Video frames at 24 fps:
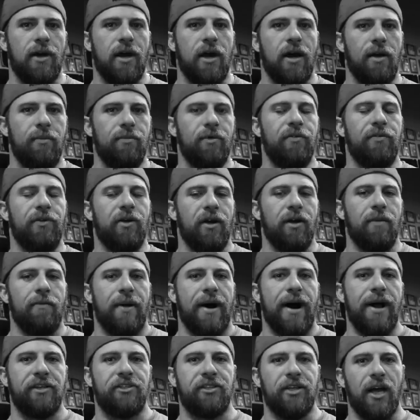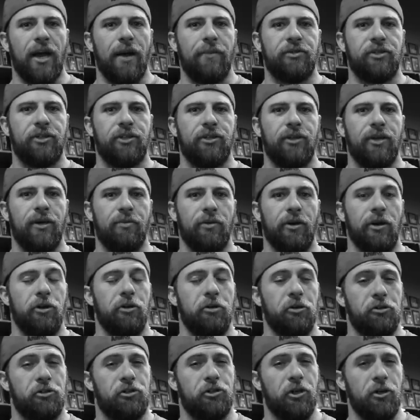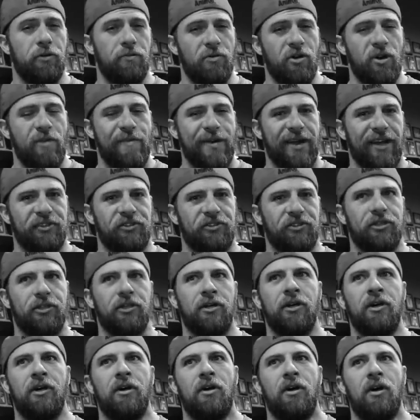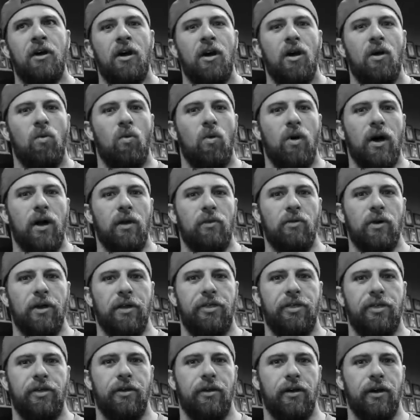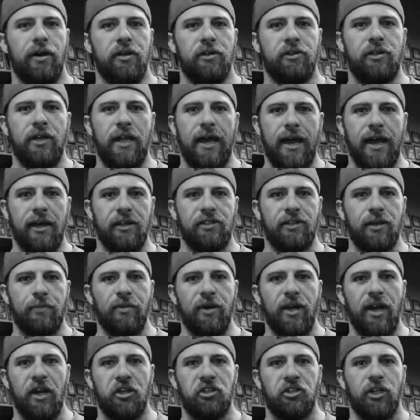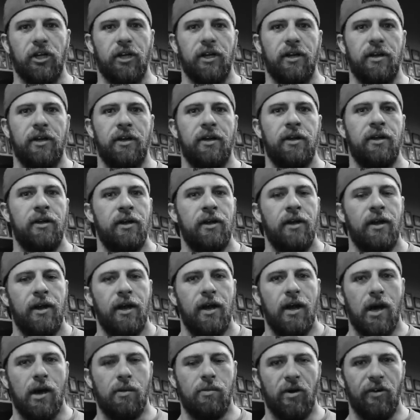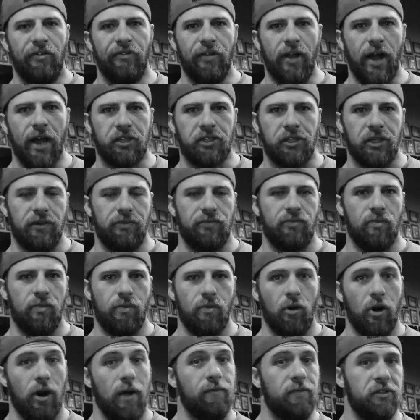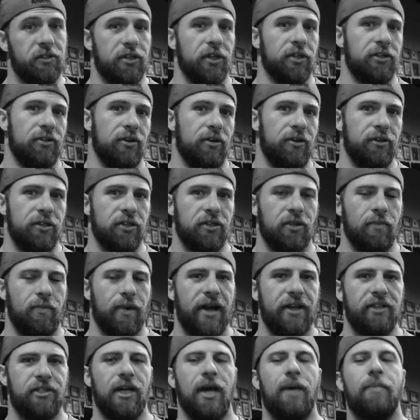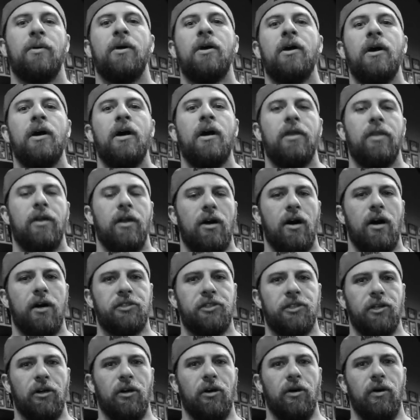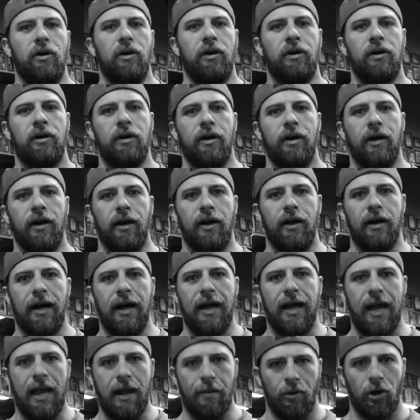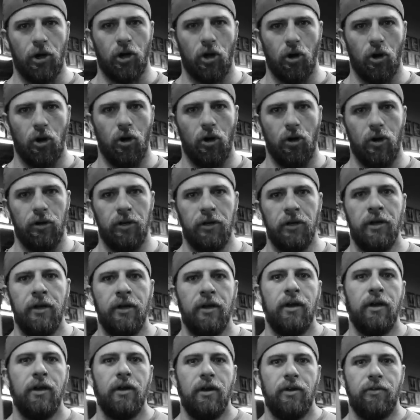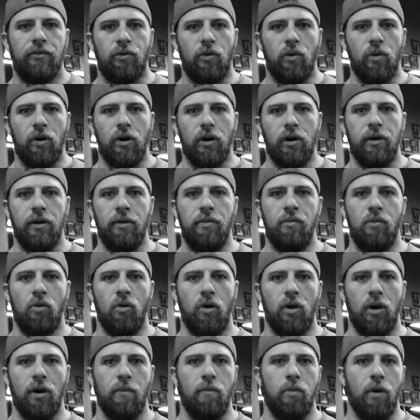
now I'm moving on to biceps. I'm gonna do 2 movements. One with hand supination, elbow flexion for more emphasis on just the bicep, then also a hammer curl for more